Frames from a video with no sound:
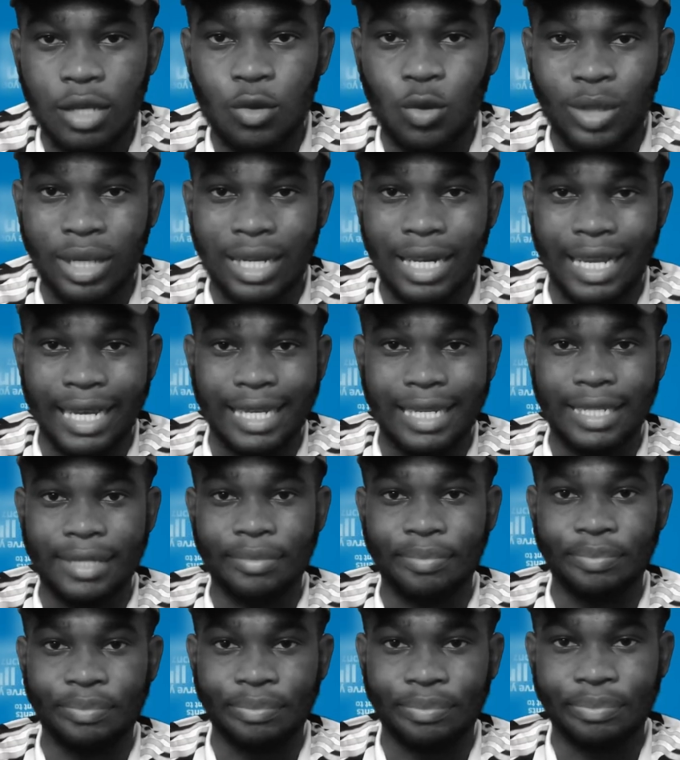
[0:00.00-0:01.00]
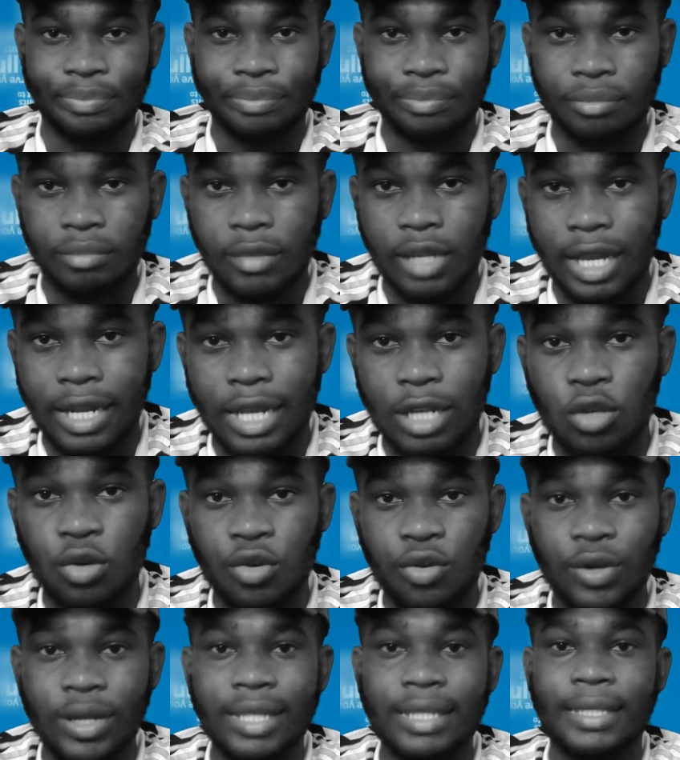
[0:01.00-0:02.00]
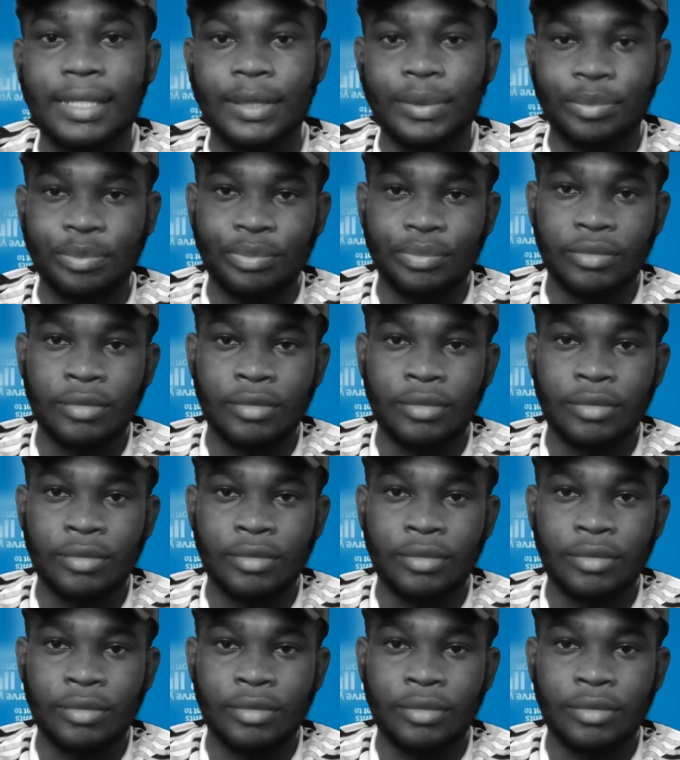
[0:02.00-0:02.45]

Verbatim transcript: you click and then you create,